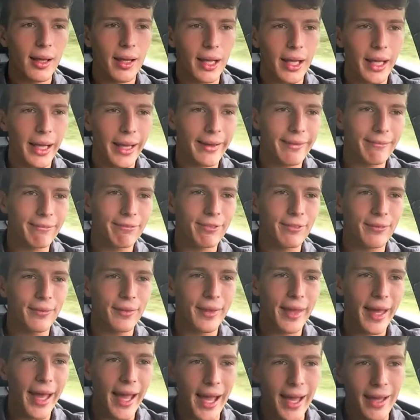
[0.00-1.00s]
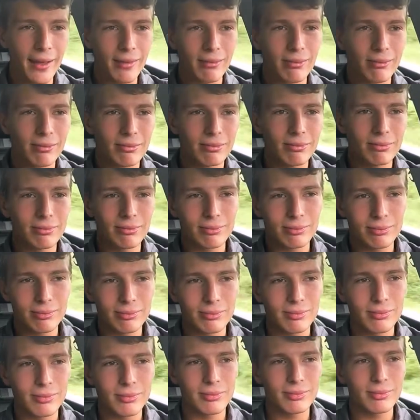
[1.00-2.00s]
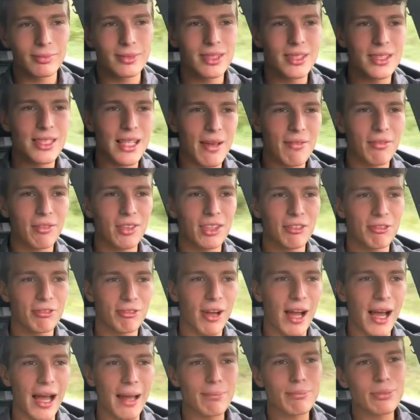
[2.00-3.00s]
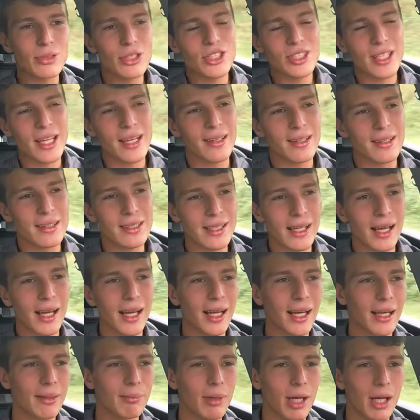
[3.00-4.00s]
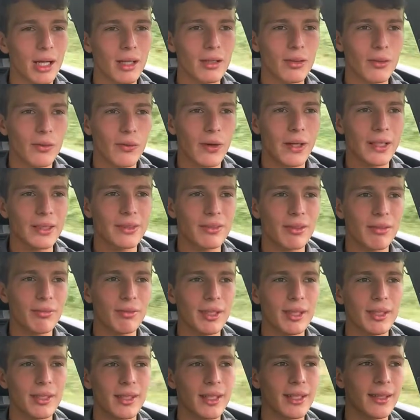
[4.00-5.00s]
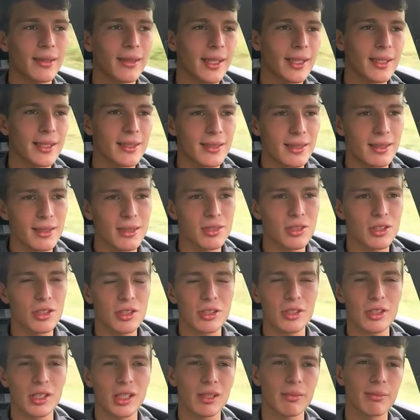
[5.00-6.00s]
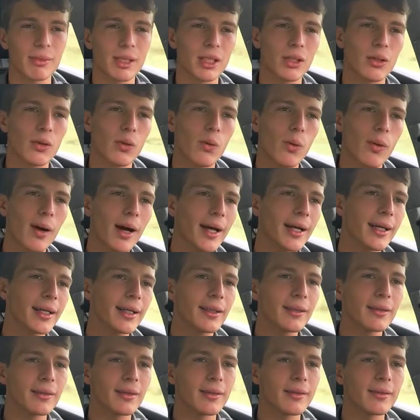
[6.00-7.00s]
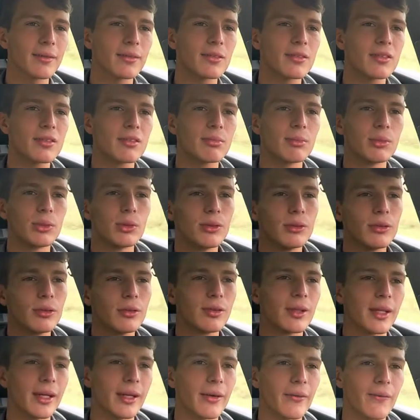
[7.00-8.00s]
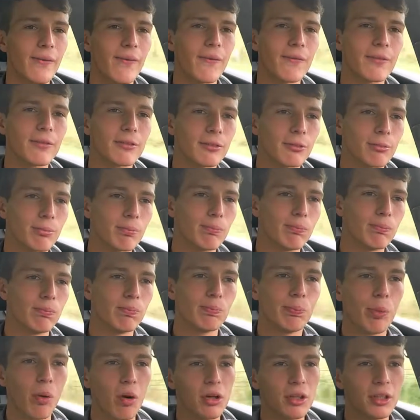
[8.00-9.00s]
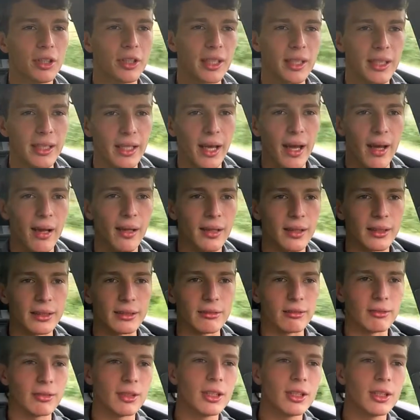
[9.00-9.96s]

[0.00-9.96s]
And for that, 75% of the time, I'm going to want something like this that's just going to be quiet and smooth, and it won't bark and yell, and